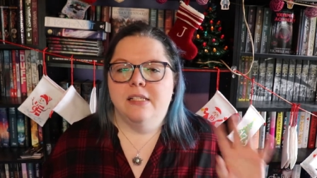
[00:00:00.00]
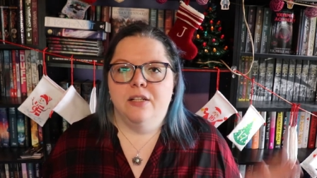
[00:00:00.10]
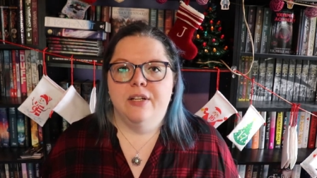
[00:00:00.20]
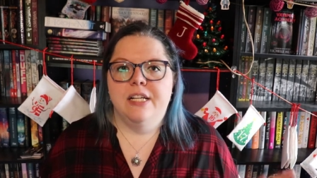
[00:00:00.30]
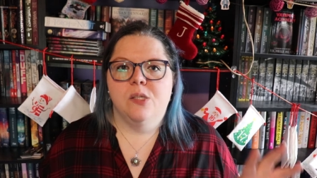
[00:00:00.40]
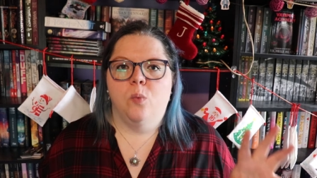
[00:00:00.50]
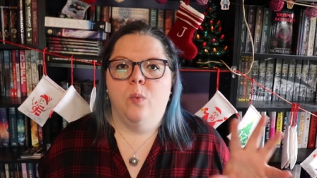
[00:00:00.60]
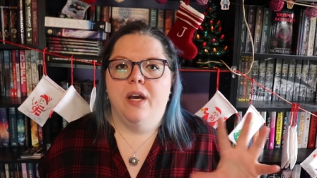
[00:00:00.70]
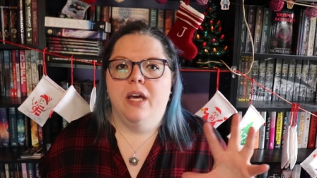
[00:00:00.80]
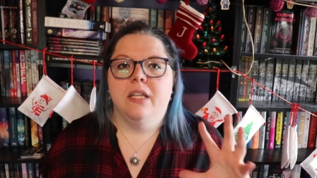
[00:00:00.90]
series
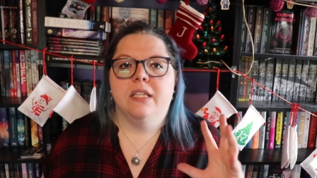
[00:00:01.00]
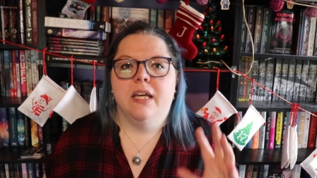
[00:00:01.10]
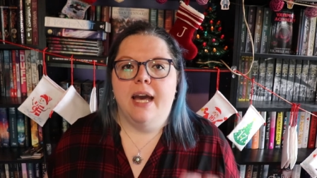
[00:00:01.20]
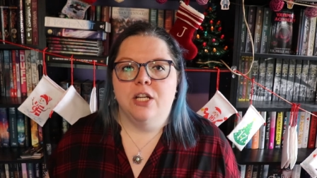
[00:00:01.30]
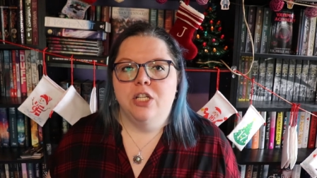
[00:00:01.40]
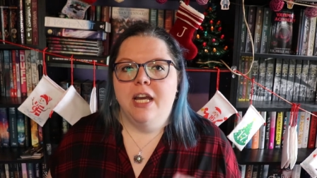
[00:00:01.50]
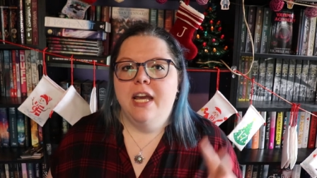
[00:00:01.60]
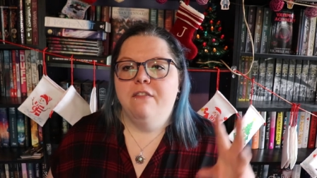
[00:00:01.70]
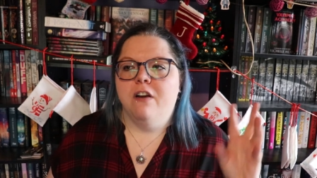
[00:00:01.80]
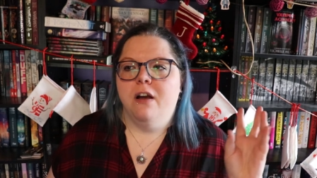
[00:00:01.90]
with
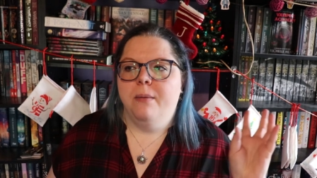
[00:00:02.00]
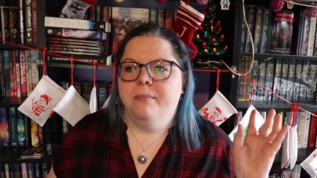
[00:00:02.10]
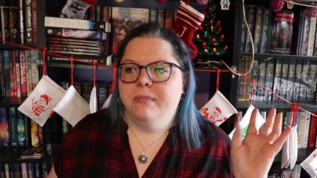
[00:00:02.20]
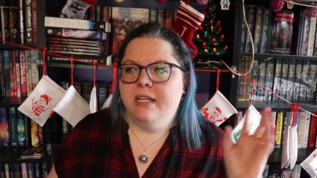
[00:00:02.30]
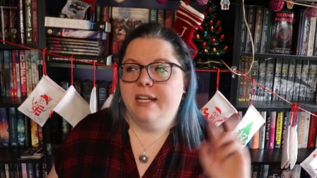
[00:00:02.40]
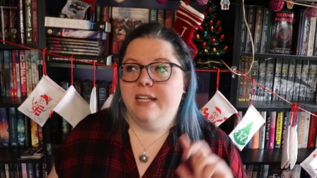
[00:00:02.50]
Cachet from